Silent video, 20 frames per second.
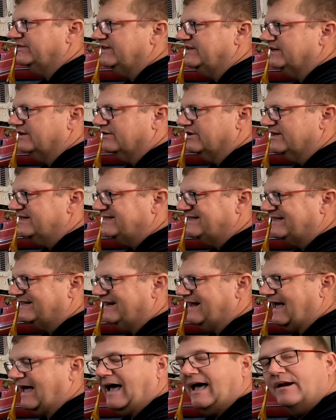see the crease,
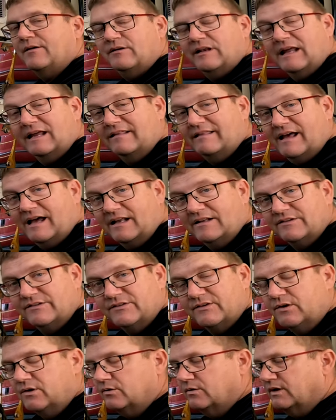and I don't like that.
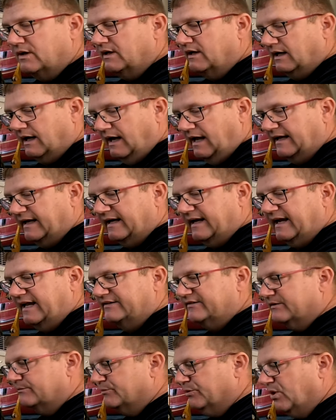So I'm going to
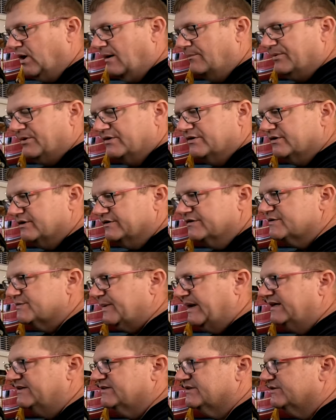get some proper
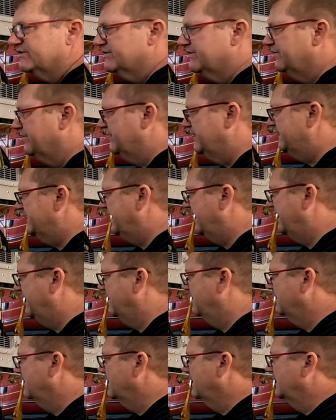spacers for in
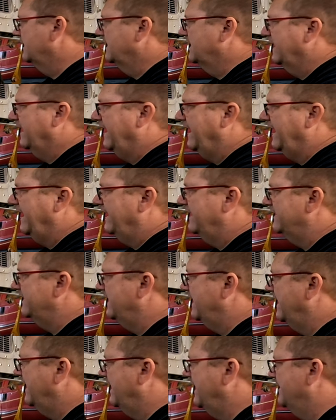there, and
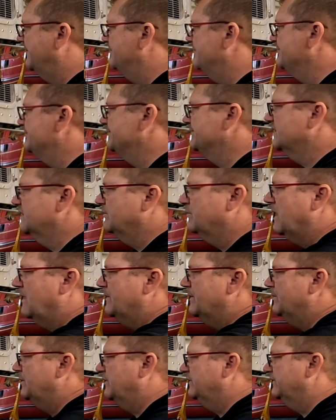
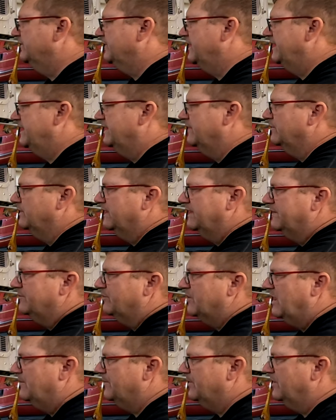proper bolts for here. We'll get the
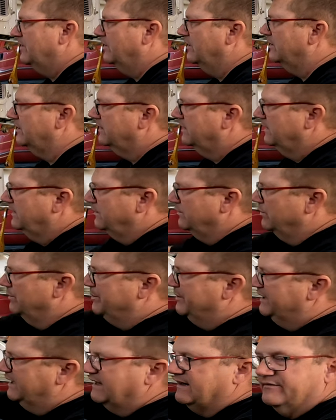proper hook. We'll
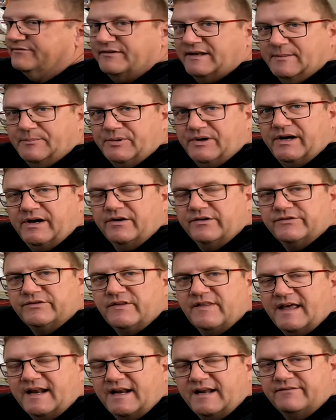put a little flipper here,
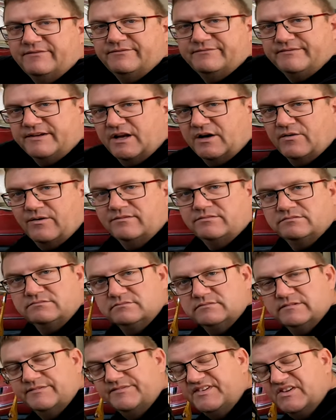so then if, you know,
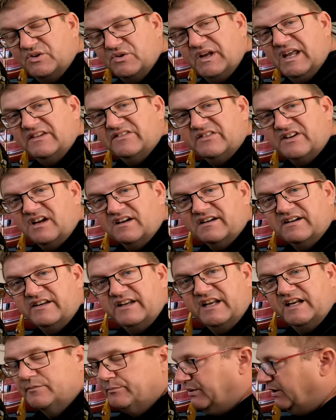you do get stuck and
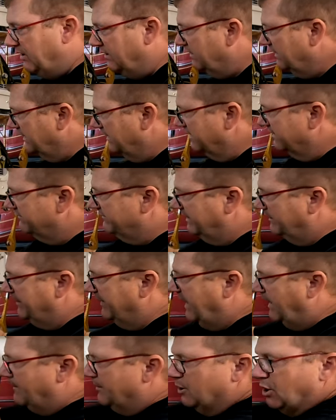you need to pull, flip
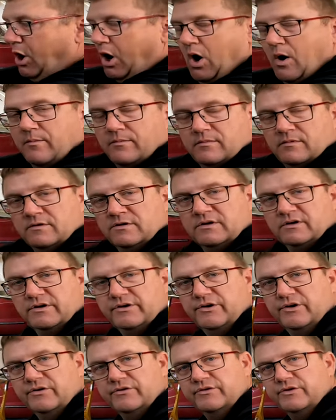it up, hook
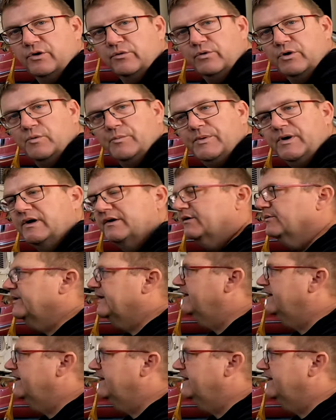your tow rope on or